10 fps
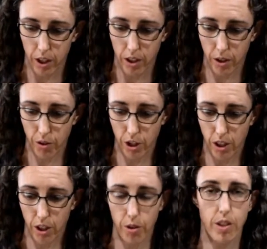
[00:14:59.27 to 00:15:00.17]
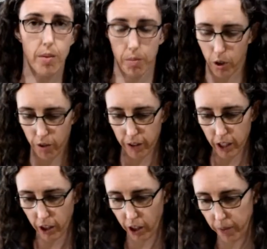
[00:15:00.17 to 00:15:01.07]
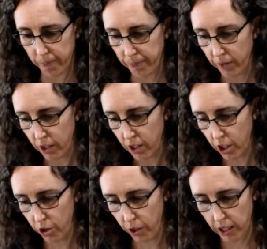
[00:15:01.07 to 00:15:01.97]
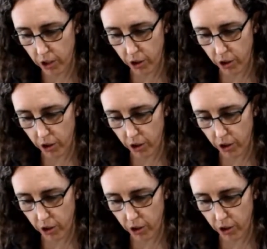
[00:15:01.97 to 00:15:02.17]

So just use some good vinegar to dress your